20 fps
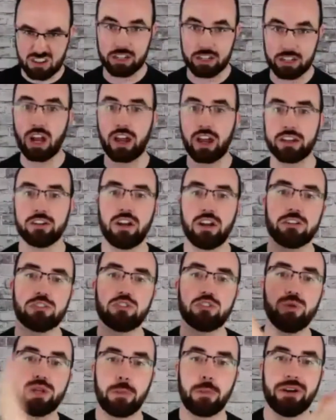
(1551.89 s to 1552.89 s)
You're not, you're not
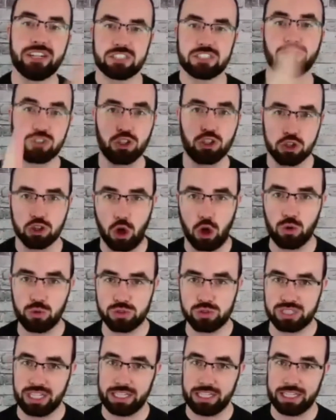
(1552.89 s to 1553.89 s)
doing a bunch of
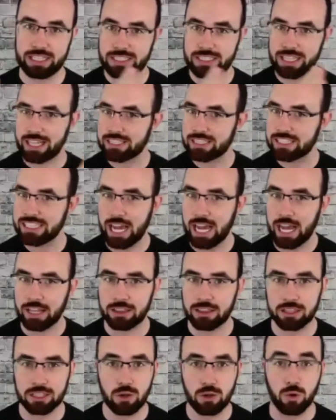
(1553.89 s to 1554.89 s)
closing. It's, that's
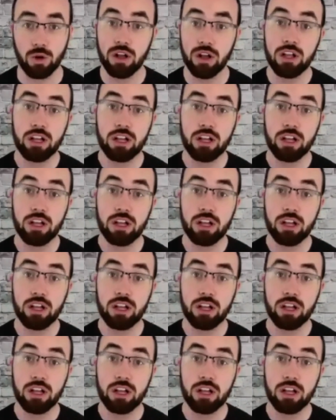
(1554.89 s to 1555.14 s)
not the goal.